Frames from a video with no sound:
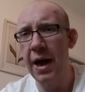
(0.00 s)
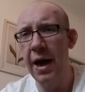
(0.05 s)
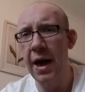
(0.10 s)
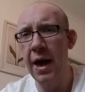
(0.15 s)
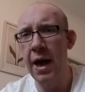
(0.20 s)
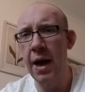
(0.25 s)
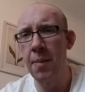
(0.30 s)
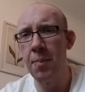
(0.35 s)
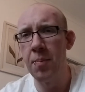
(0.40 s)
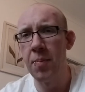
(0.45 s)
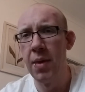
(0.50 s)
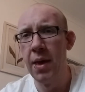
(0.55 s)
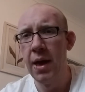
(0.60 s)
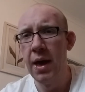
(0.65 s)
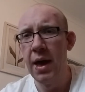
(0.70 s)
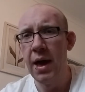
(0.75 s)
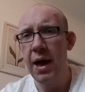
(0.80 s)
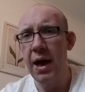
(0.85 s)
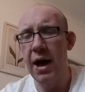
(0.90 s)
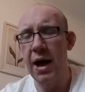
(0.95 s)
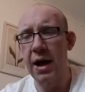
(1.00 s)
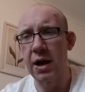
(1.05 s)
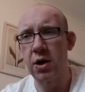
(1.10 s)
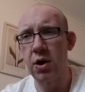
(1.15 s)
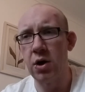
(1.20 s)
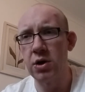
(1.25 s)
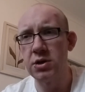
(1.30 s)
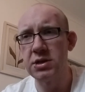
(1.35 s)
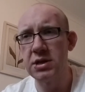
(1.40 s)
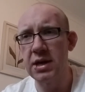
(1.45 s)
I
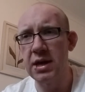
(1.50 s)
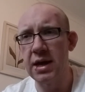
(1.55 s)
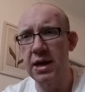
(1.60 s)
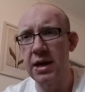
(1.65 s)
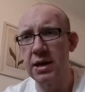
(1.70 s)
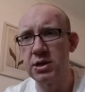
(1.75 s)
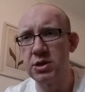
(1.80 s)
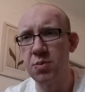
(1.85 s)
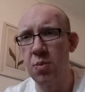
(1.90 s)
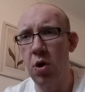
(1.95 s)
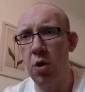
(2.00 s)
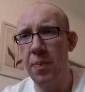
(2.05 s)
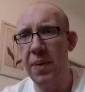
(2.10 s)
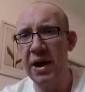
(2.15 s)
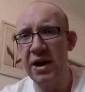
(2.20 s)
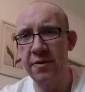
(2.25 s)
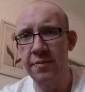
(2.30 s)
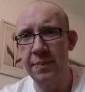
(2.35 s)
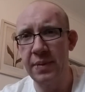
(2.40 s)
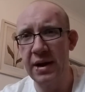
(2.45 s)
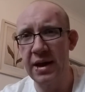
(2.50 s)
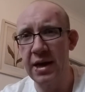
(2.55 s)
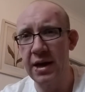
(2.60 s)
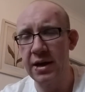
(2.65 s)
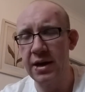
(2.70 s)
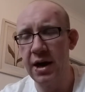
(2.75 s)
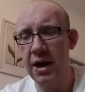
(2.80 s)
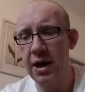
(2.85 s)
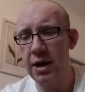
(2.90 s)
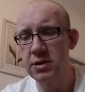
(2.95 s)
got a small pack of
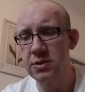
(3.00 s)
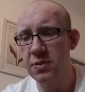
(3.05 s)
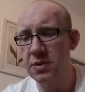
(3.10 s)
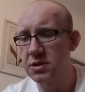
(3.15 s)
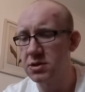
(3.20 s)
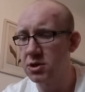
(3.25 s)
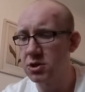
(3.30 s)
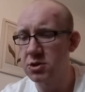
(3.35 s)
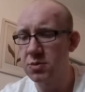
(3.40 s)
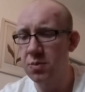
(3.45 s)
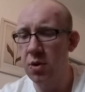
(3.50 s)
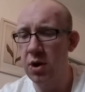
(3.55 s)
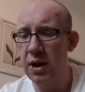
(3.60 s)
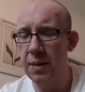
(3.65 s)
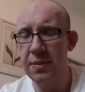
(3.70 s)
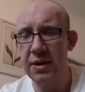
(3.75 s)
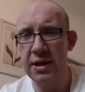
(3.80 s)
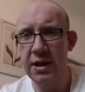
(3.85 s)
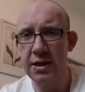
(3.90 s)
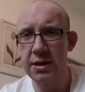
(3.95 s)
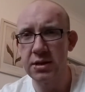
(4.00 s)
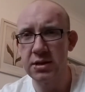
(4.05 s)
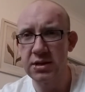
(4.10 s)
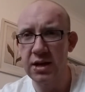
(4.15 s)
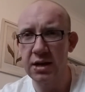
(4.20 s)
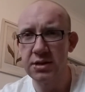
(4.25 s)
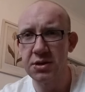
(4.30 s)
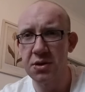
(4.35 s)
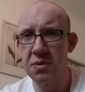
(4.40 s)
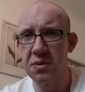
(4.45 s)
playing cards. When I say small, I mean like the
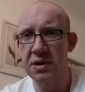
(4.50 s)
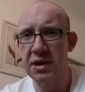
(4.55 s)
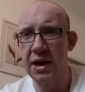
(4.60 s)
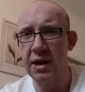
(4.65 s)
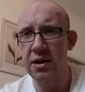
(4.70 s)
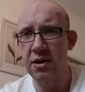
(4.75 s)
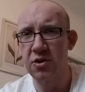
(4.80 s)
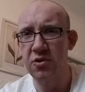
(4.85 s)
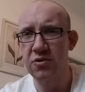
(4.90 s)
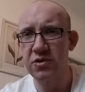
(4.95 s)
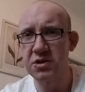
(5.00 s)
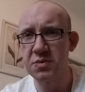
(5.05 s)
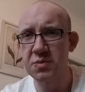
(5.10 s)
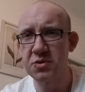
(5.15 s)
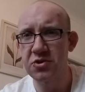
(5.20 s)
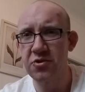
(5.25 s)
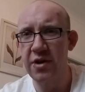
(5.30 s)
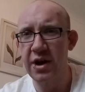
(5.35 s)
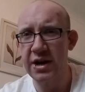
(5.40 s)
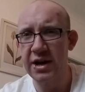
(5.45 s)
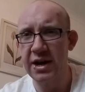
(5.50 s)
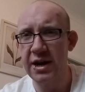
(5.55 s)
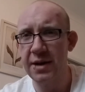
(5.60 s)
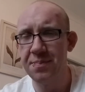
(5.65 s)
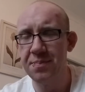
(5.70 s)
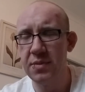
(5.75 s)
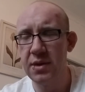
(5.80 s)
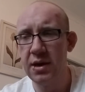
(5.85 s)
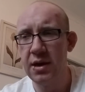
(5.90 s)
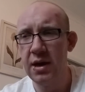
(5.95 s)
size that you get in a Christmas
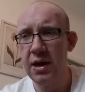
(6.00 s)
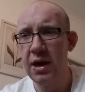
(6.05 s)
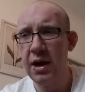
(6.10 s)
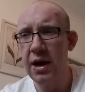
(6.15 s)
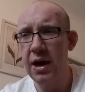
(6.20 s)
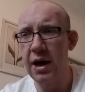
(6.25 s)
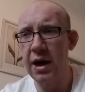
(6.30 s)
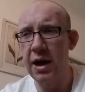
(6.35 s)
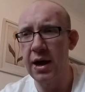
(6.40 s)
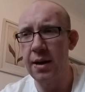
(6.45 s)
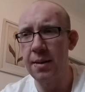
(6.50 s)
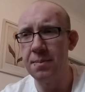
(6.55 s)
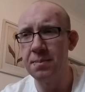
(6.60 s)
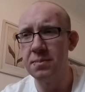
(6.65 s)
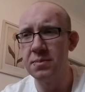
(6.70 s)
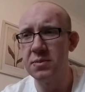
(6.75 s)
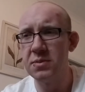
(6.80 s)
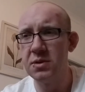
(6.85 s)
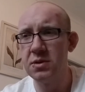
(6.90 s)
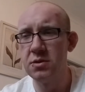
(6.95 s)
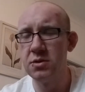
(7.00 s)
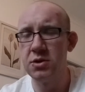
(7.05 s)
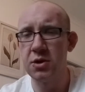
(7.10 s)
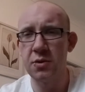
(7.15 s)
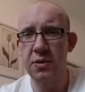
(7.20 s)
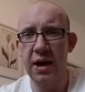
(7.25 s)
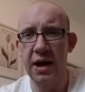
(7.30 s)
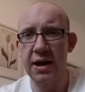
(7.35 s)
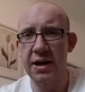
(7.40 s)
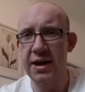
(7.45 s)
cracker.
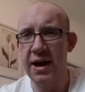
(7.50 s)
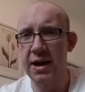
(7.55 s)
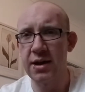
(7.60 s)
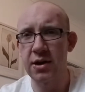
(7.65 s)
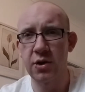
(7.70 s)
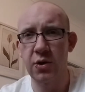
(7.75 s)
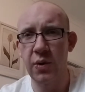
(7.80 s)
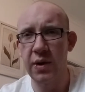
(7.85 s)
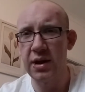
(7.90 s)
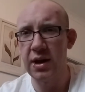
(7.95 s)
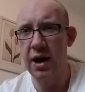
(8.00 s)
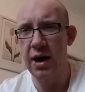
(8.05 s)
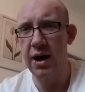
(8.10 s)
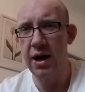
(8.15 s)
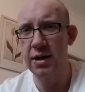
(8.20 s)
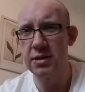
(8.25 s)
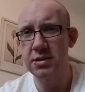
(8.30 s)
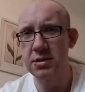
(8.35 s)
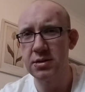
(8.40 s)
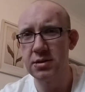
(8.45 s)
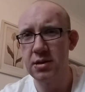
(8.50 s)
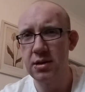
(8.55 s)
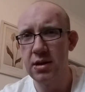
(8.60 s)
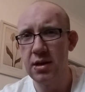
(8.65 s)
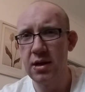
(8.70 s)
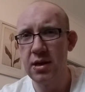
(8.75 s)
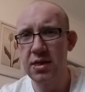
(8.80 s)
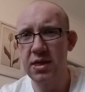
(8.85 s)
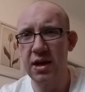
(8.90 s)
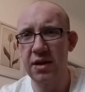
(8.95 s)
Do like a kind of Queen of Hearts
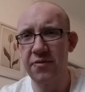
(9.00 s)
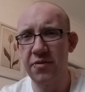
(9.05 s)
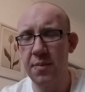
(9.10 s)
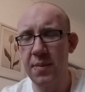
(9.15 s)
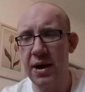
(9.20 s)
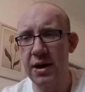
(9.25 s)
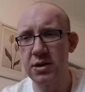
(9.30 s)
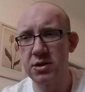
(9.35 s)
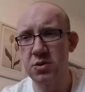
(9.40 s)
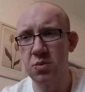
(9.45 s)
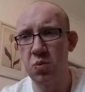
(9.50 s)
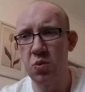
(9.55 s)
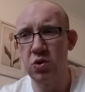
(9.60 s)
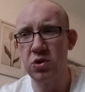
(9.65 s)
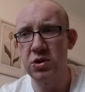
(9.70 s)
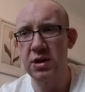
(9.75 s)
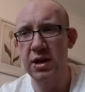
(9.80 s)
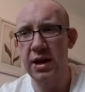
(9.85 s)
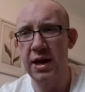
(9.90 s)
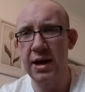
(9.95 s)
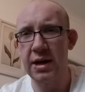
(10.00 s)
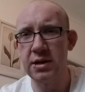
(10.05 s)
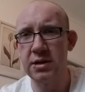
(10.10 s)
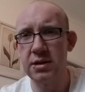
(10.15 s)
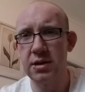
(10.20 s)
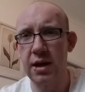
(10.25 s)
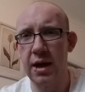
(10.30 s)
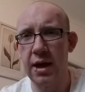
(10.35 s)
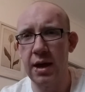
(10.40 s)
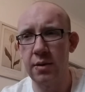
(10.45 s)
thing from Alice in
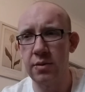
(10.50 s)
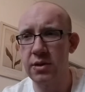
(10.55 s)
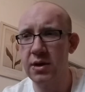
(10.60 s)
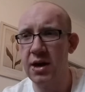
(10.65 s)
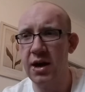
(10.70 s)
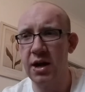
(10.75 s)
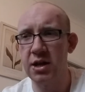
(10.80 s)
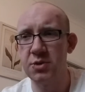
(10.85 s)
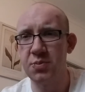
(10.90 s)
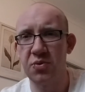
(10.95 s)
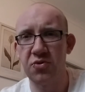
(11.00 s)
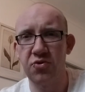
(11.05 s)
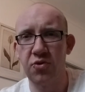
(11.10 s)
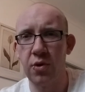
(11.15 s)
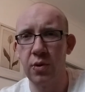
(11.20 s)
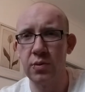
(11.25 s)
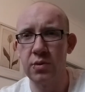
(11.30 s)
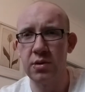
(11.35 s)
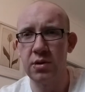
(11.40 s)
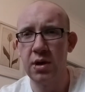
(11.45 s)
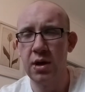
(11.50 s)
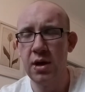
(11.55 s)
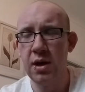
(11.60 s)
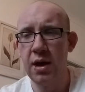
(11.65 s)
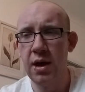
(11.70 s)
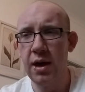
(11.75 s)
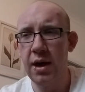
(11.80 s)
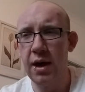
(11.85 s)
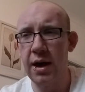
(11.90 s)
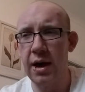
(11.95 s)
Wonderland, with the cards protruding
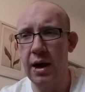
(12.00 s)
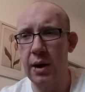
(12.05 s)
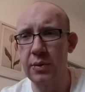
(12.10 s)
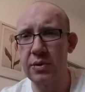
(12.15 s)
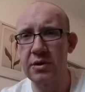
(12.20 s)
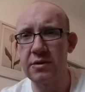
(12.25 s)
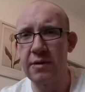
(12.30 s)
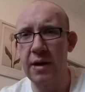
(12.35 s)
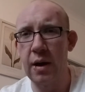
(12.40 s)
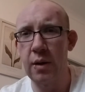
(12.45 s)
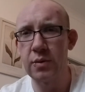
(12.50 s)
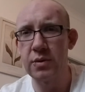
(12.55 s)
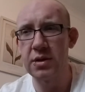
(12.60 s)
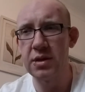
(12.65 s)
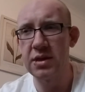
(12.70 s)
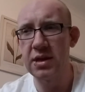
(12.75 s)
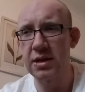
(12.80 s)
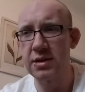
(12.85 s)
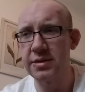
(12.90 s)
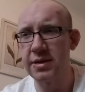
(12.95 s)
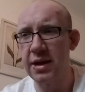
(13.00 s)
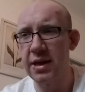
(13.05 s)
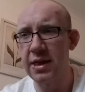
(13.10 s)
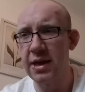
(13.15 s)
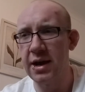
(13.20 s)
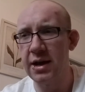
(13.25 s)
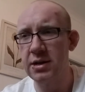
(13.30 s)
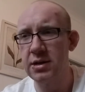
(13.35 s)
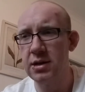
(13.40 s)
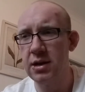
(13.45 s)
out of the ground and things like
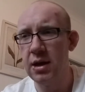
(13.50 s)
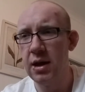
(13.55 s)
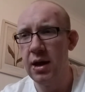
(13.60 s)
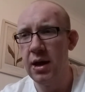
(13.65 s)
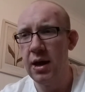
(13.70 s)
that.